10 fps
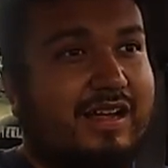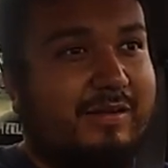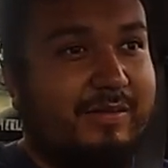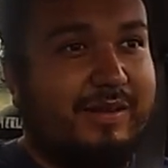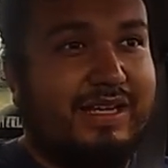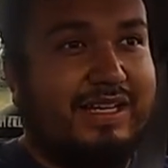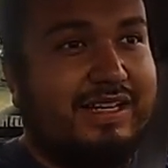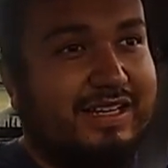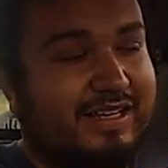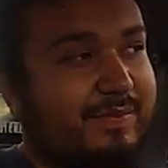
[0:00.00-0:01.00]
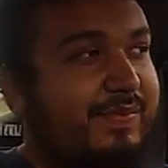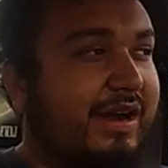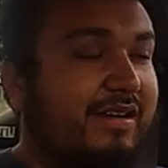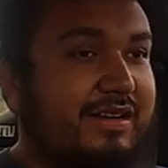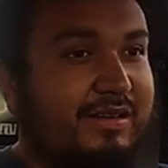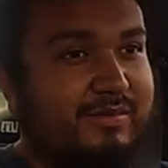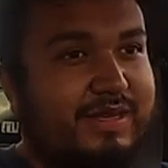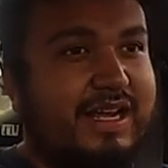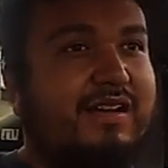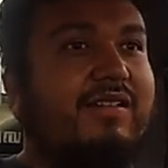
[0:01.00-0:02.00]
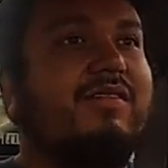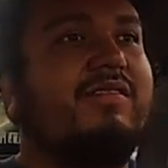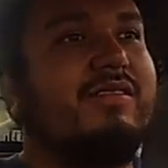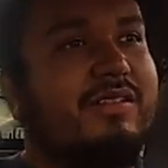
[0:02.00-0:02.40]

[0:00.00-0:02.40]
I mean, comparing them now,